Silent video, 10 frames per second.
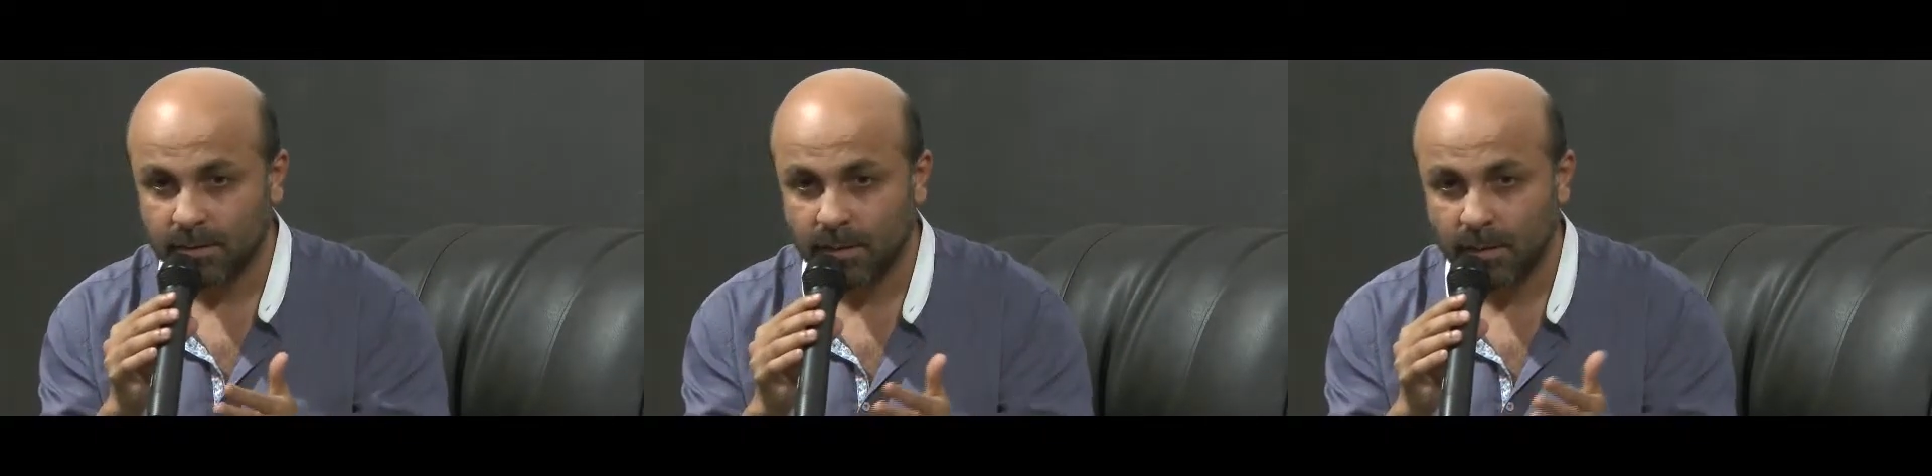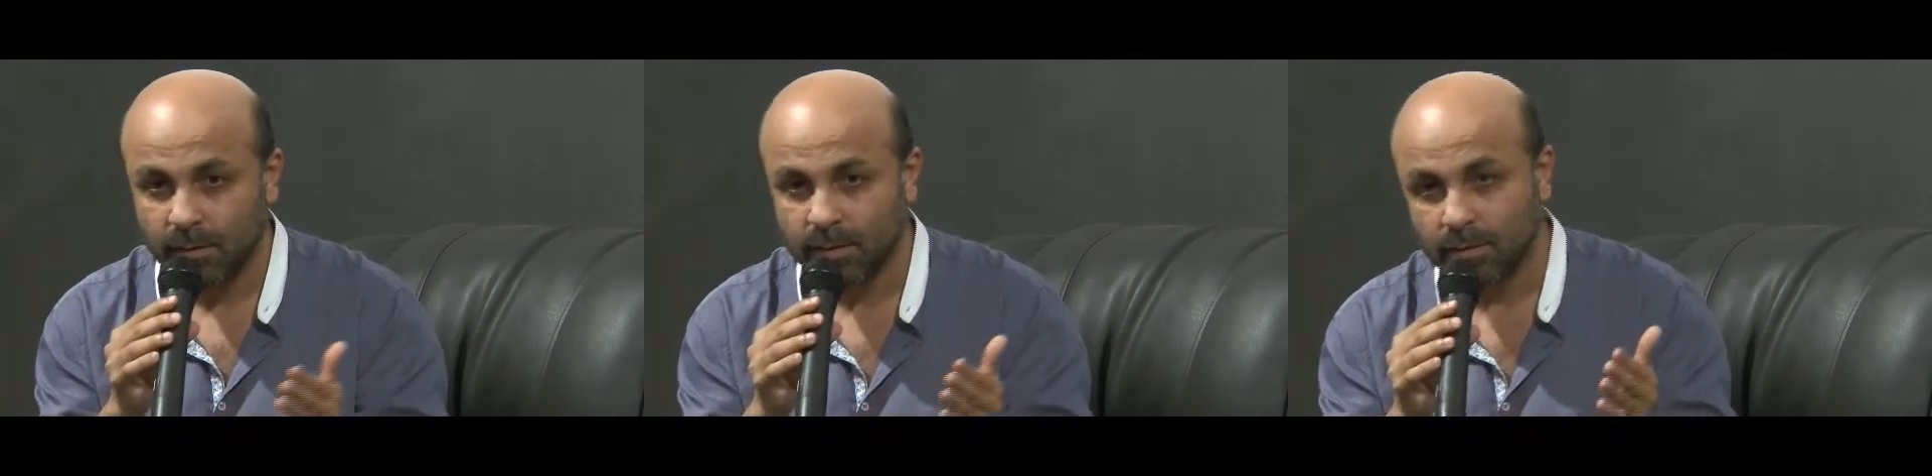
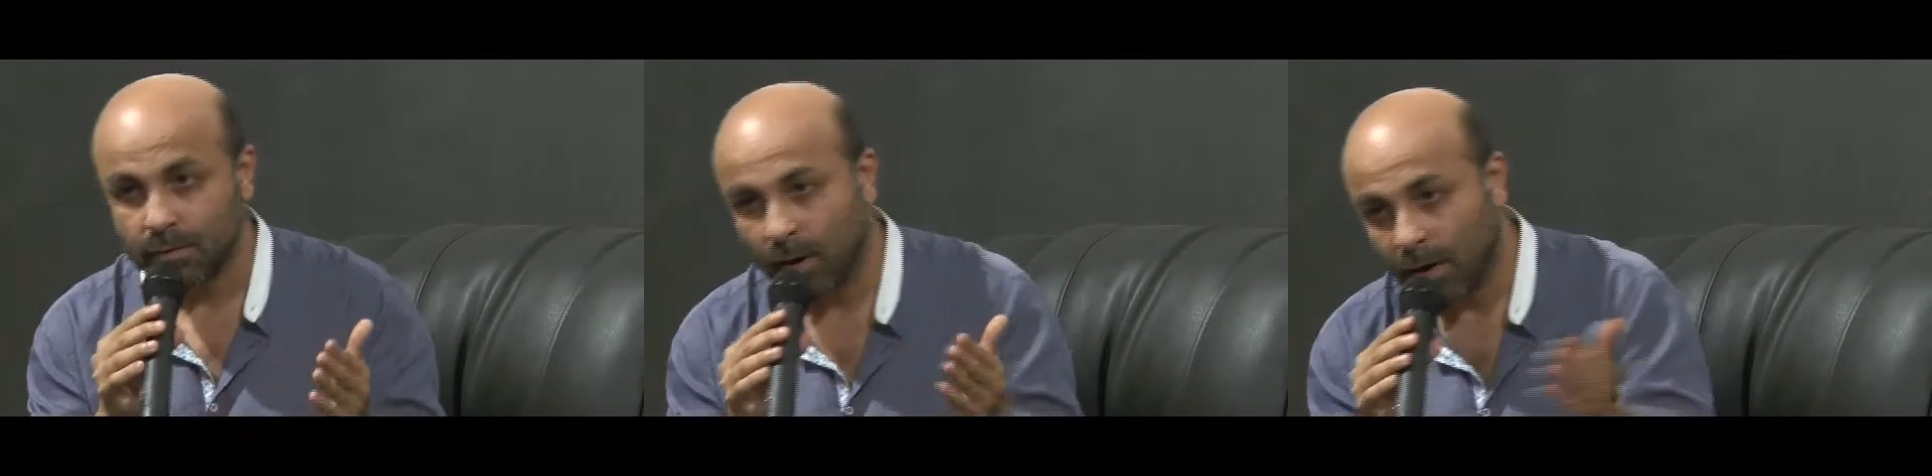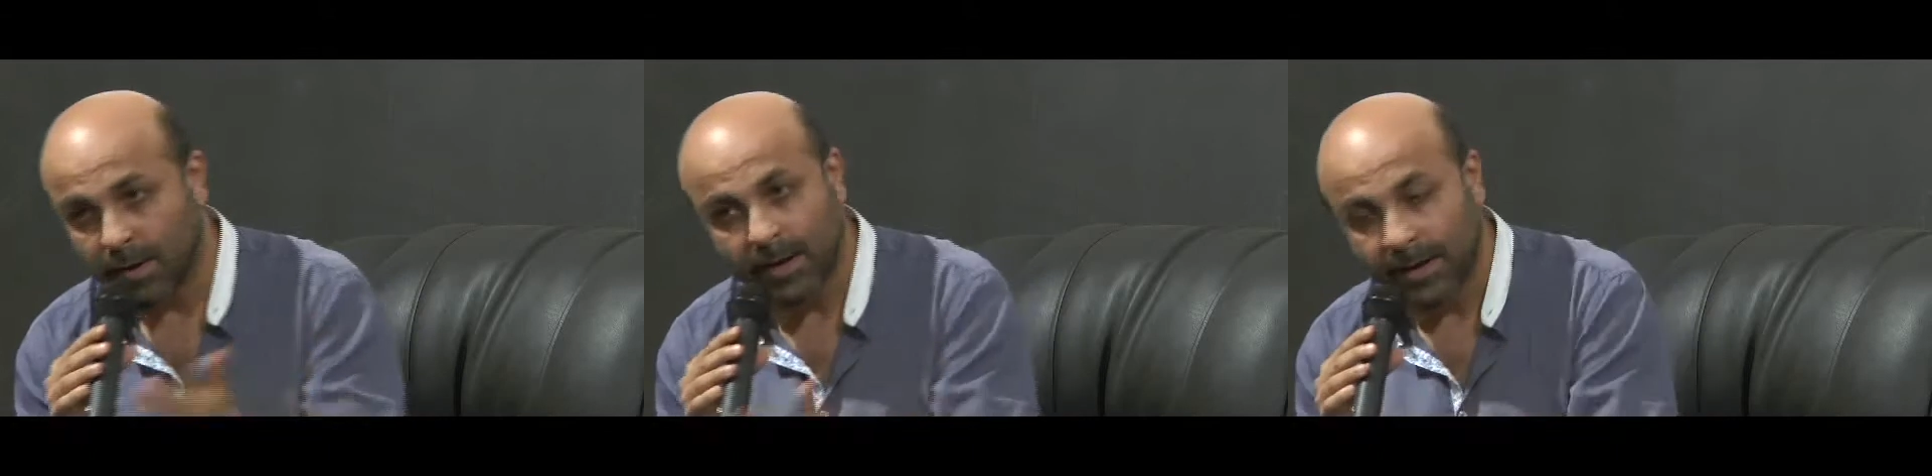It was
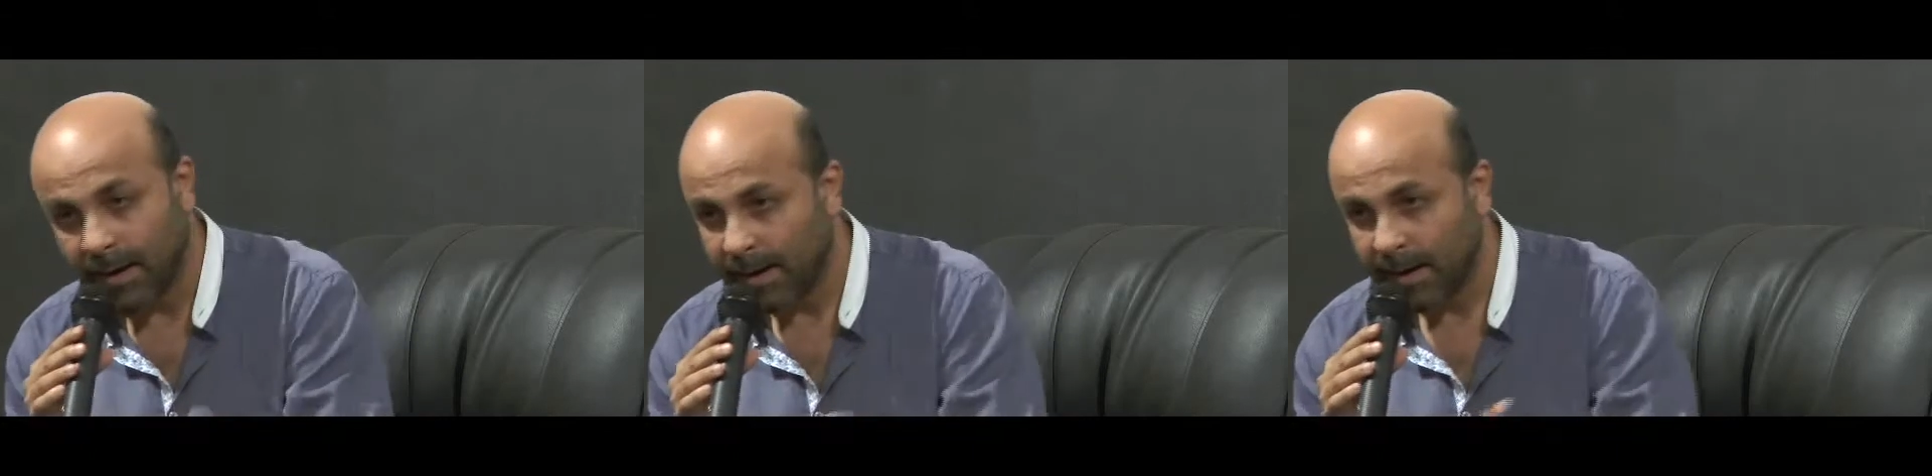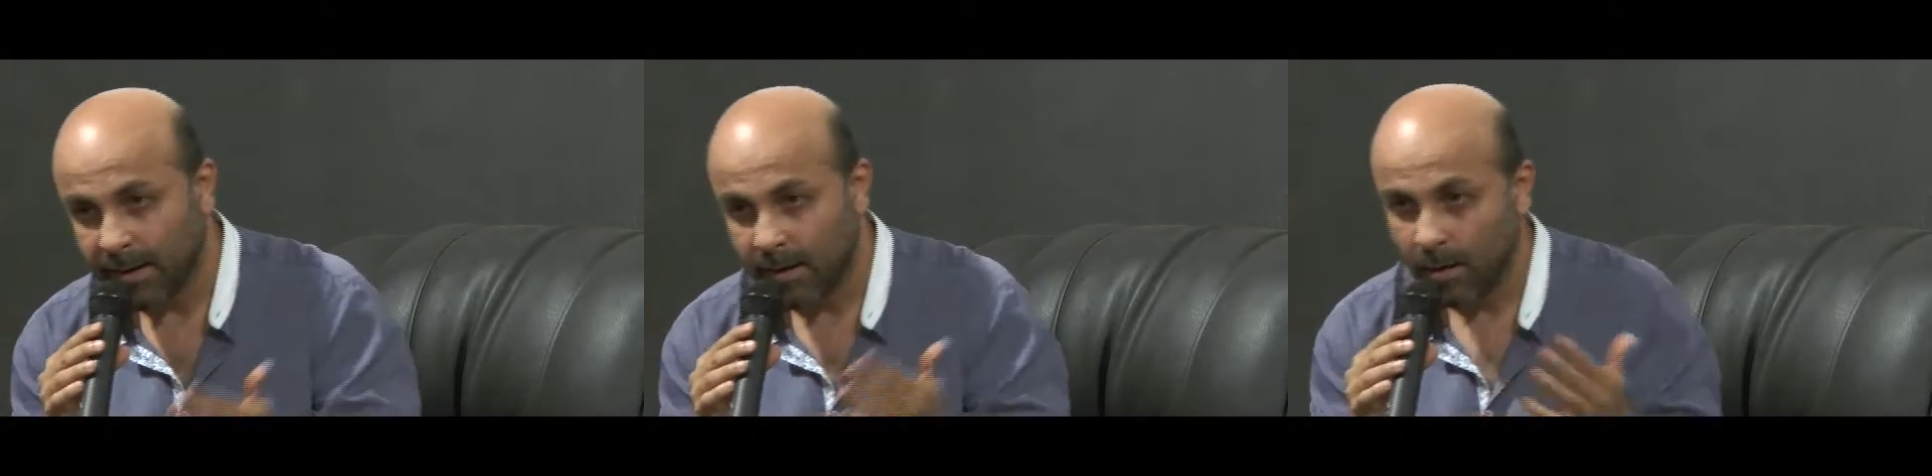not that I
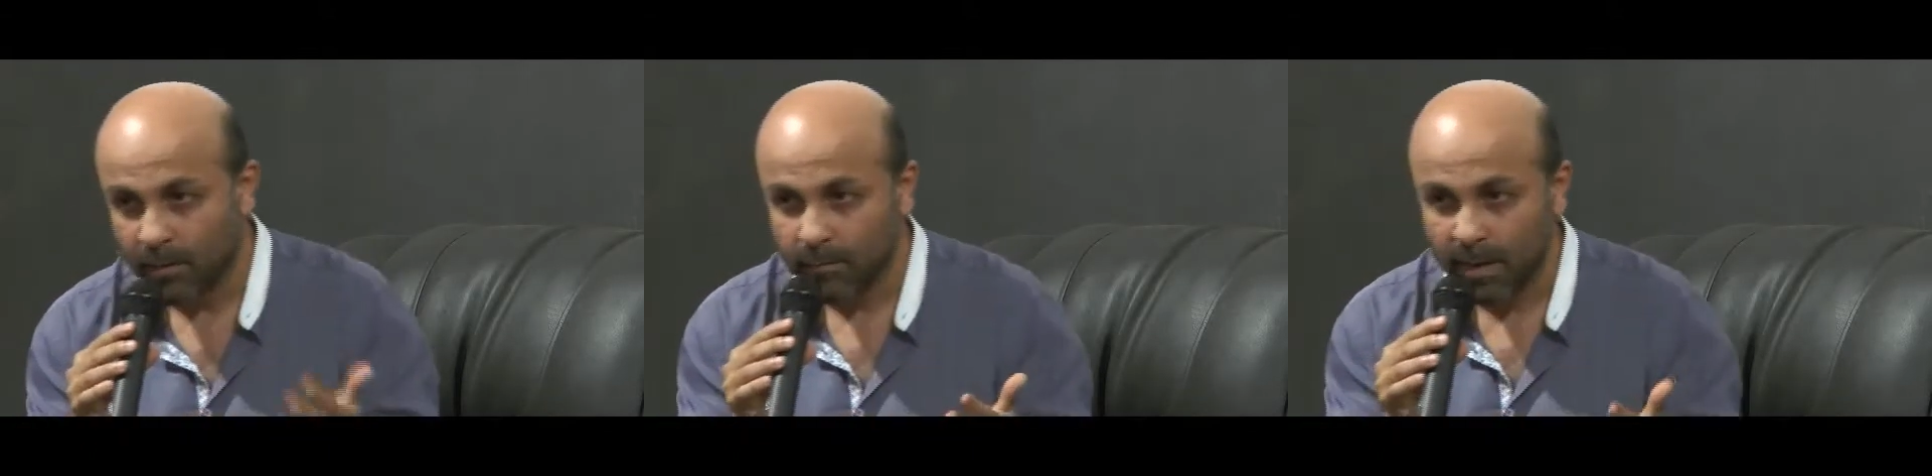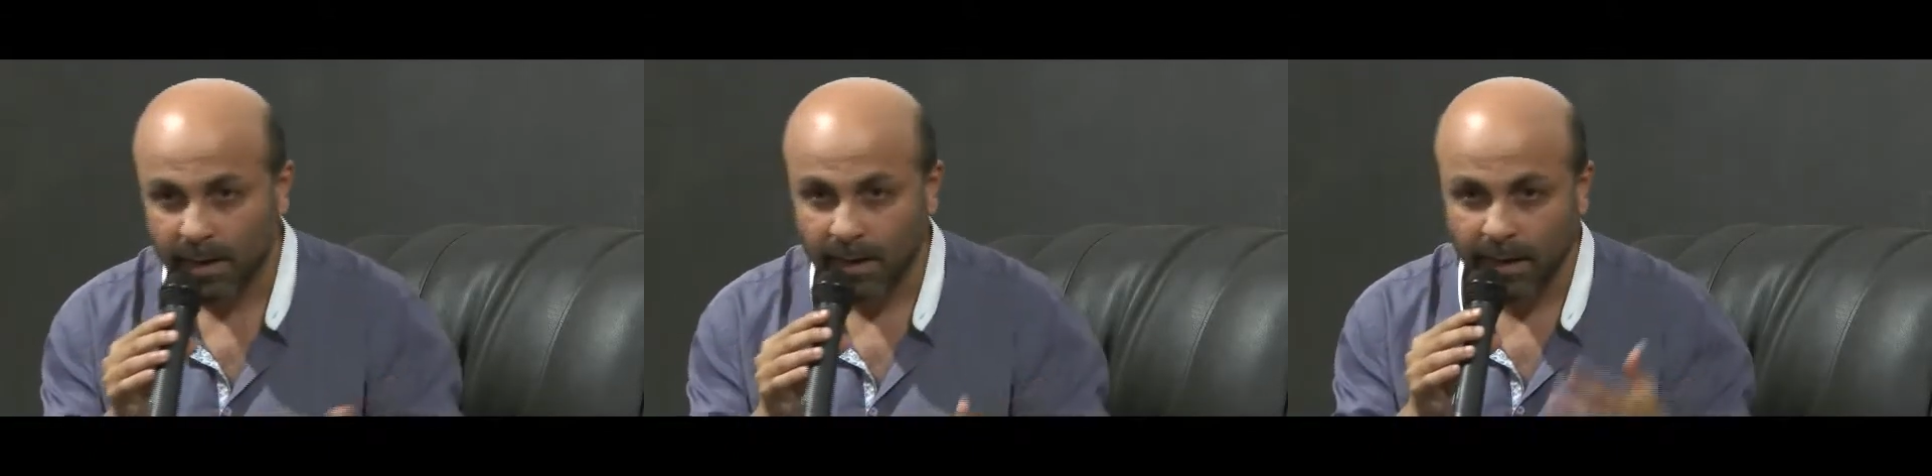had a lot of
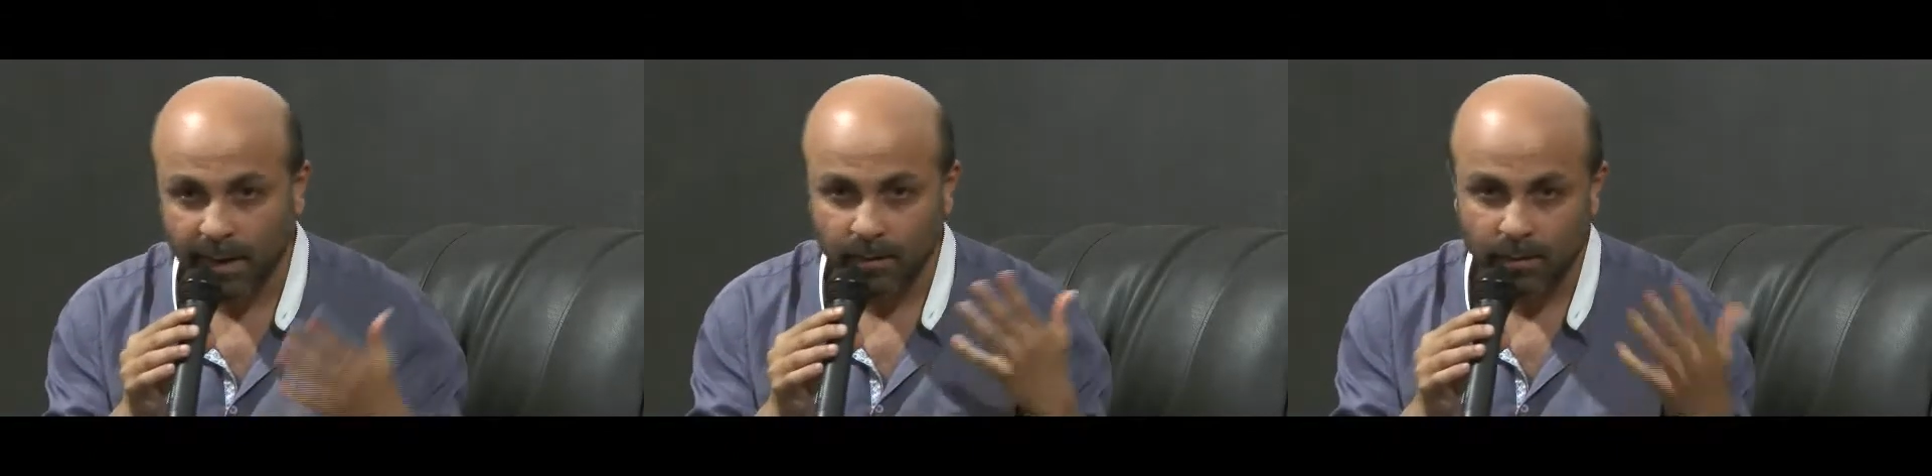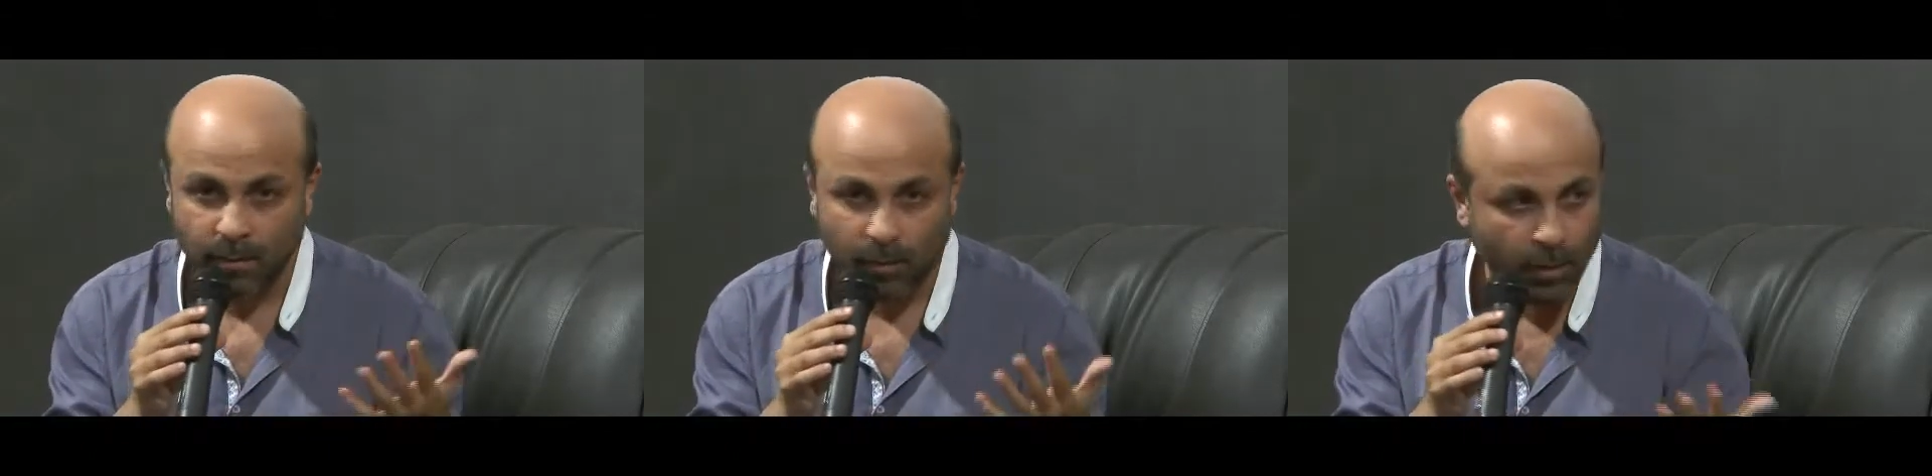money and I
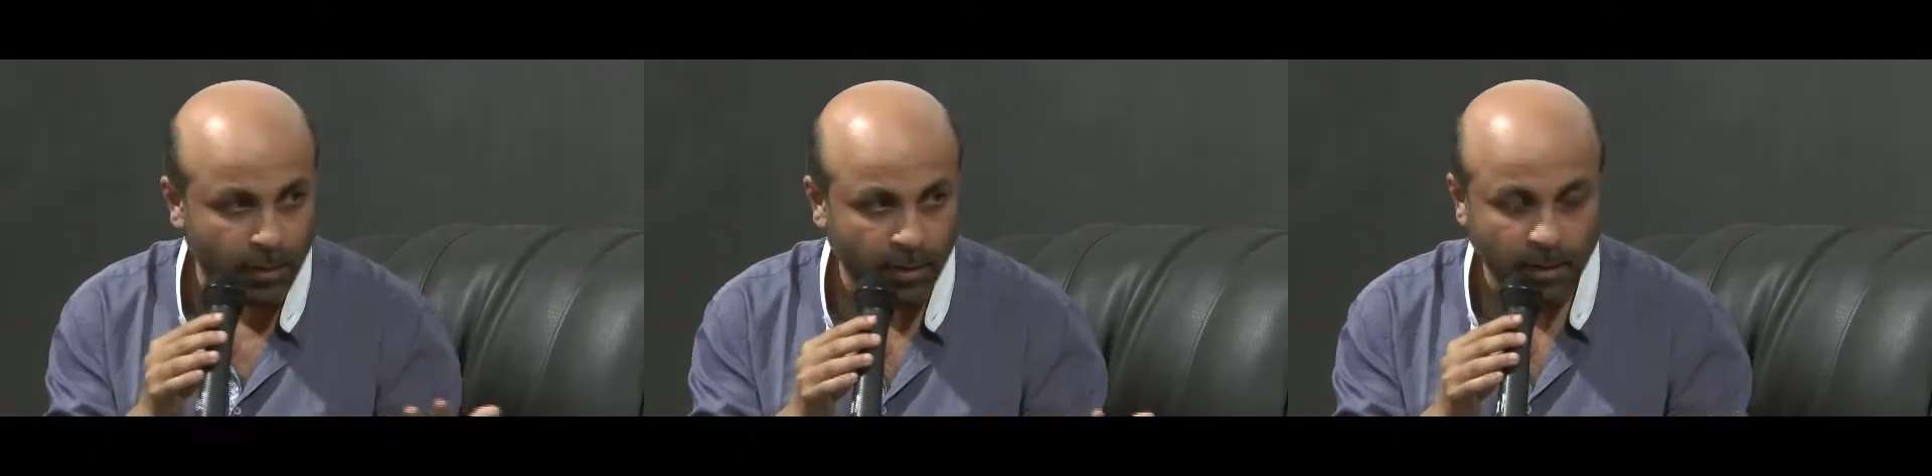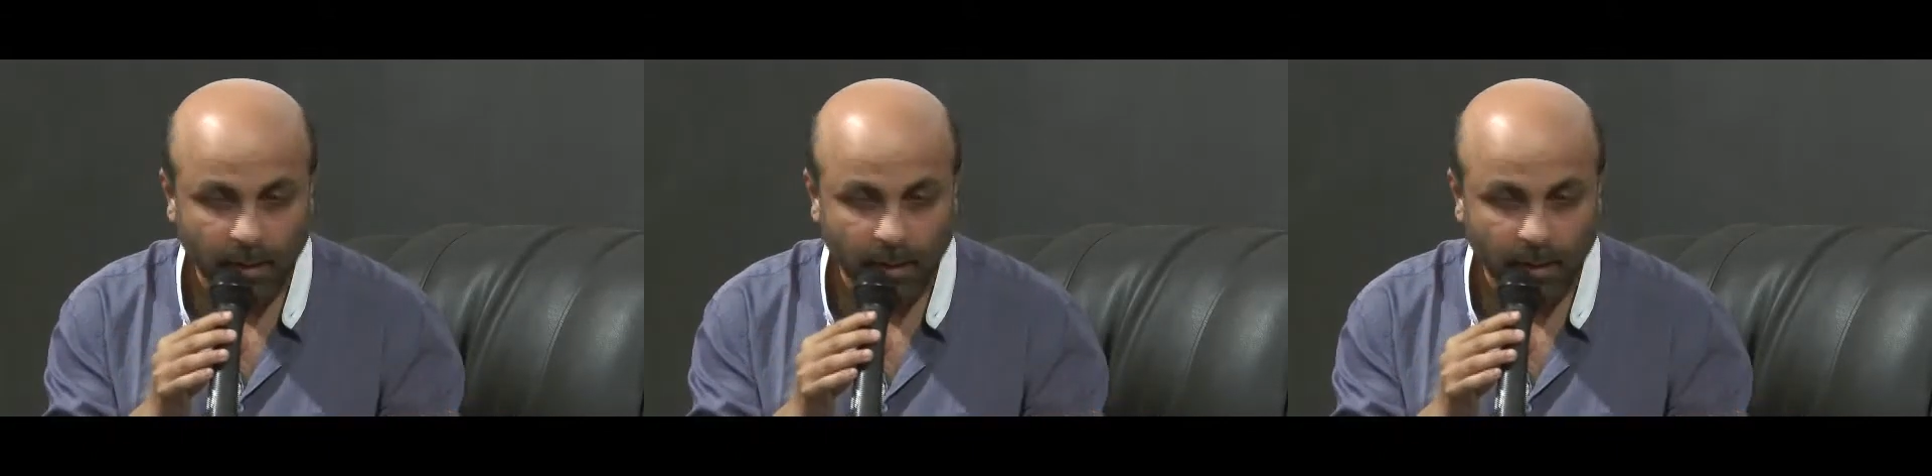could go on,